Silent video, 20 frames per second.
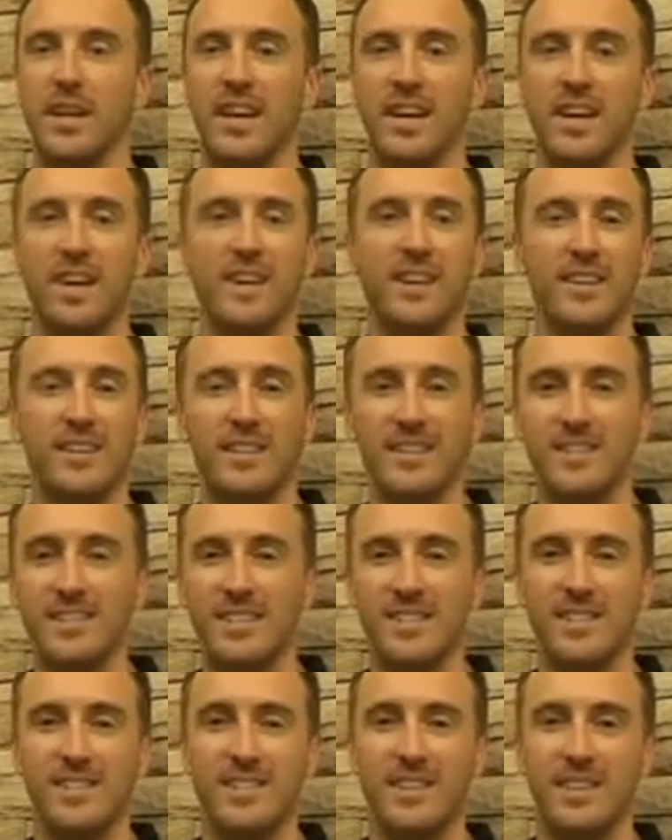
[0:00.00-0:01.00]
it can
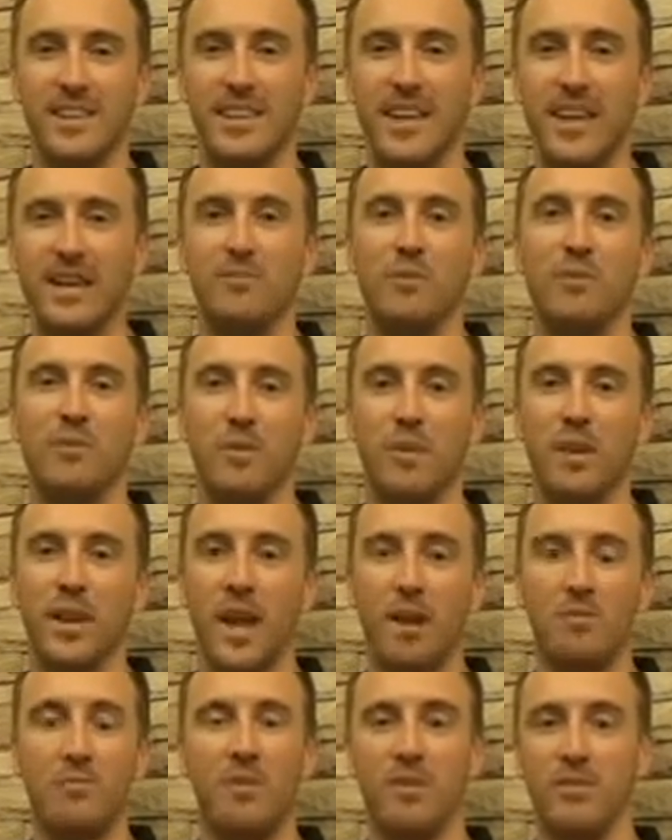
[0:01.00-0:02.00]
just leave you with
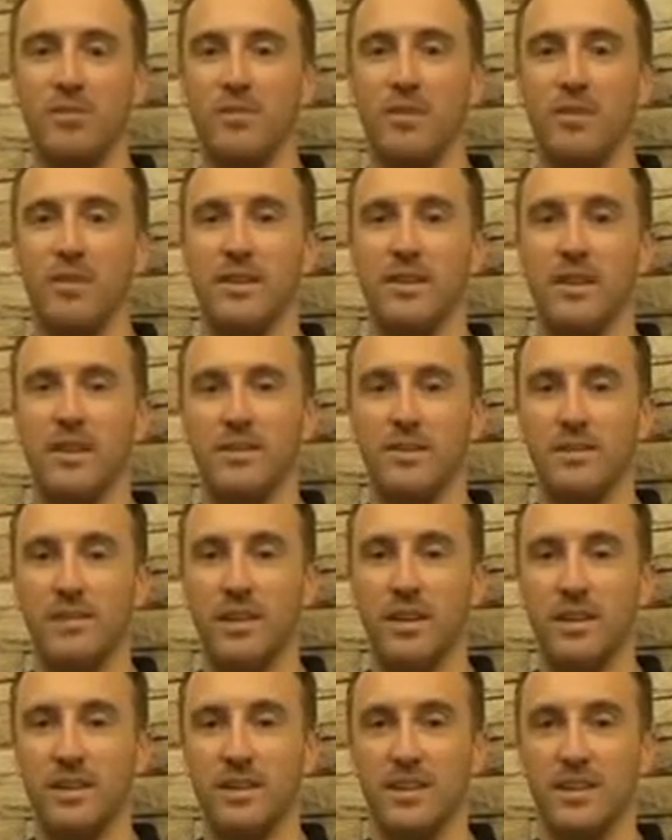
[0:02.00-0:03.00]
an empty feeling
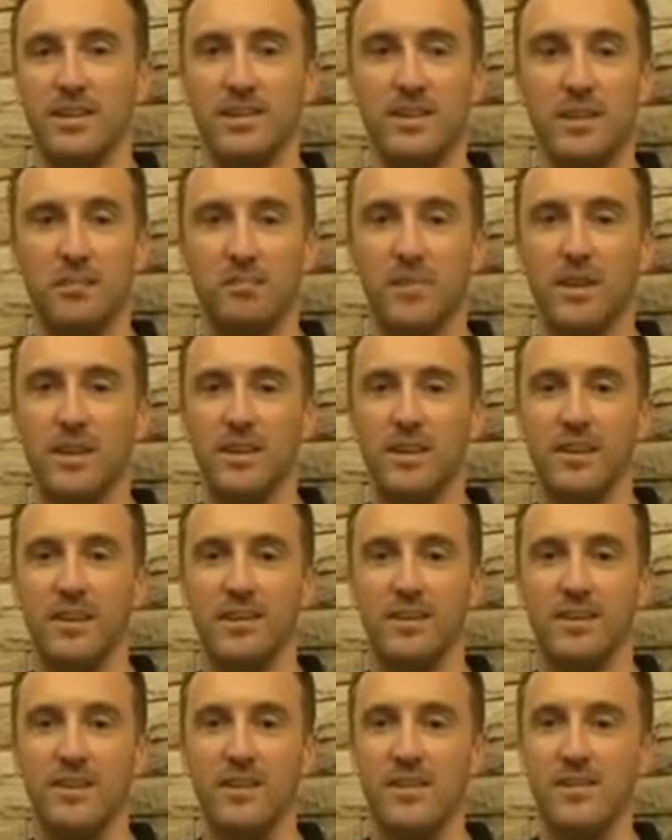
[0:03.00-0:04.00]
inside, like
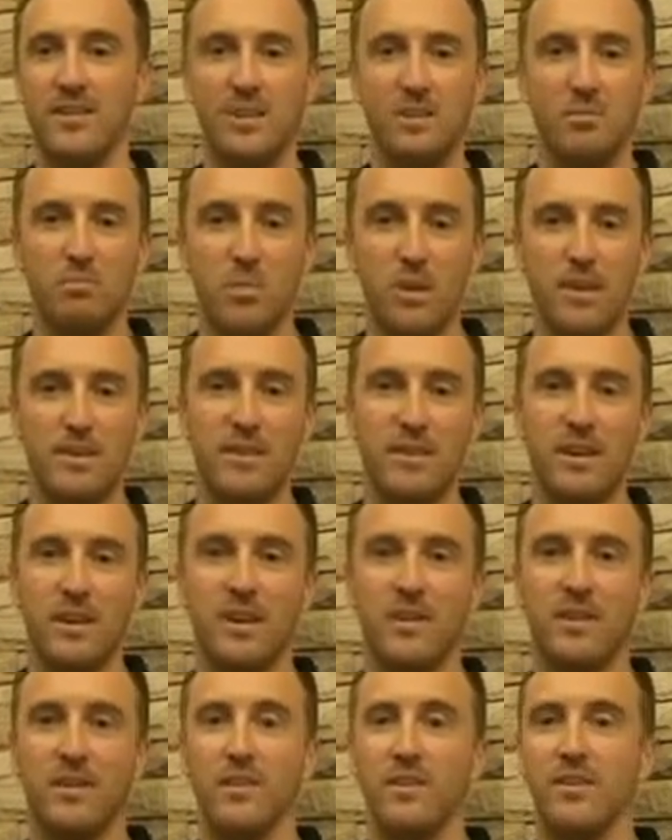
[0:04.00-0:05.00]
something is just
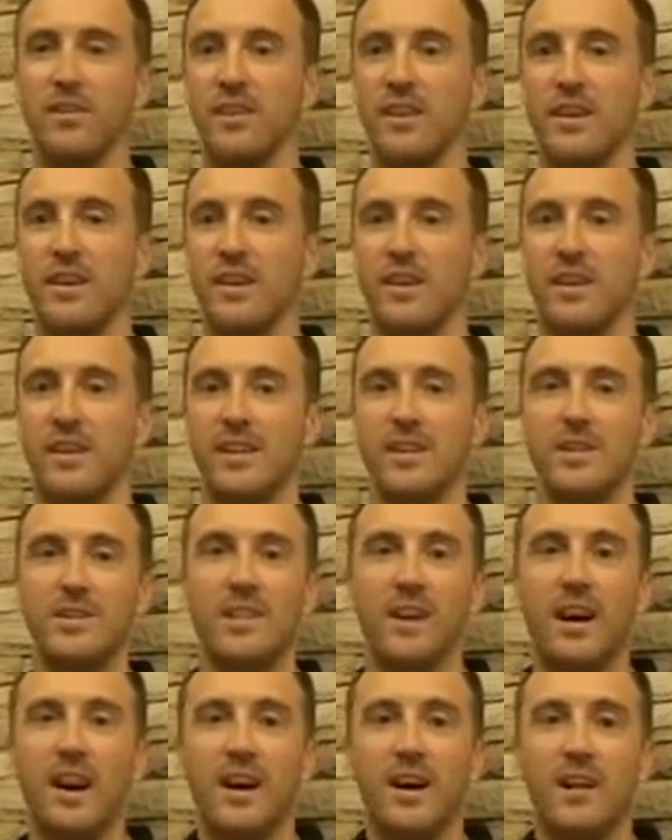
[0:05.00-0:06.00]
missing and you
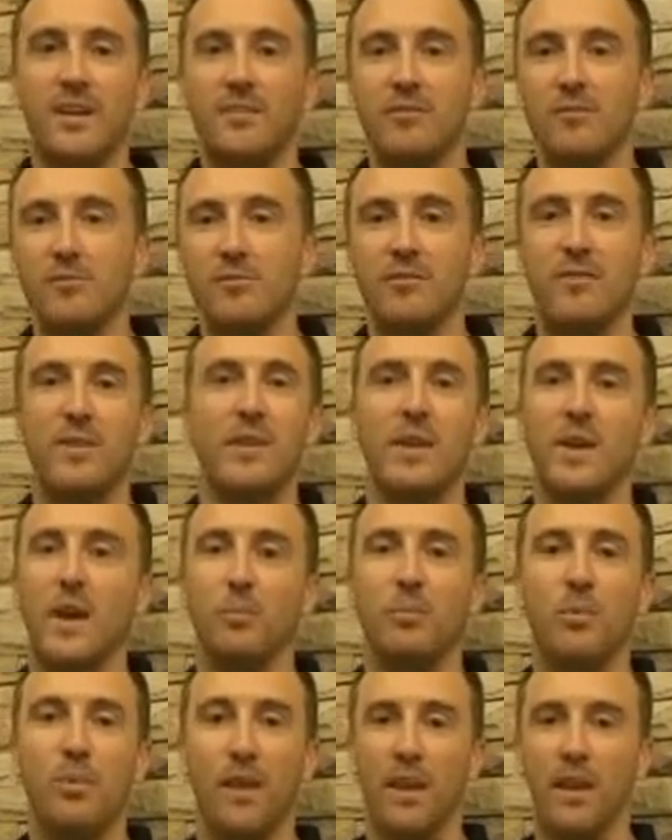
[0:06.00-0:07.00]
just can't fill it
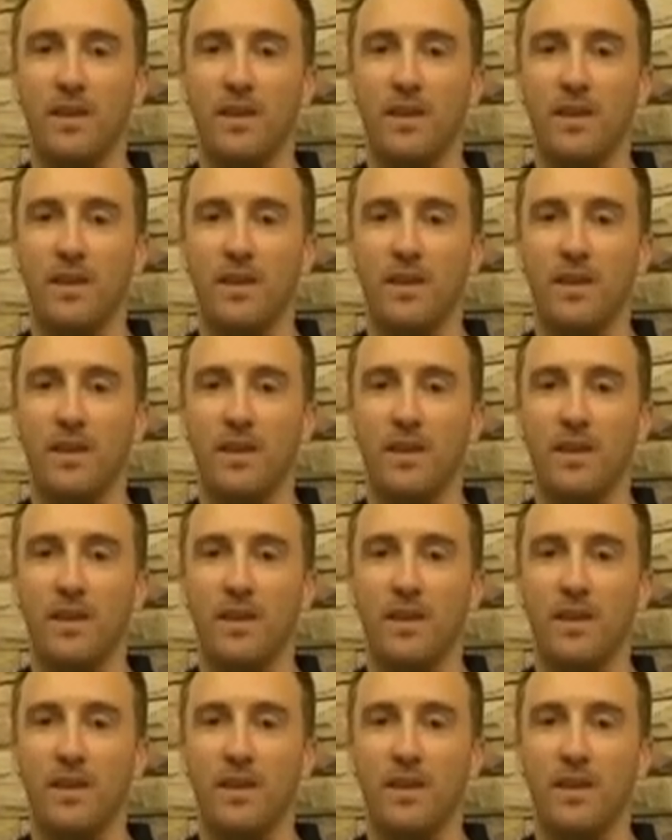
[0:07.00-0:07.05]
up with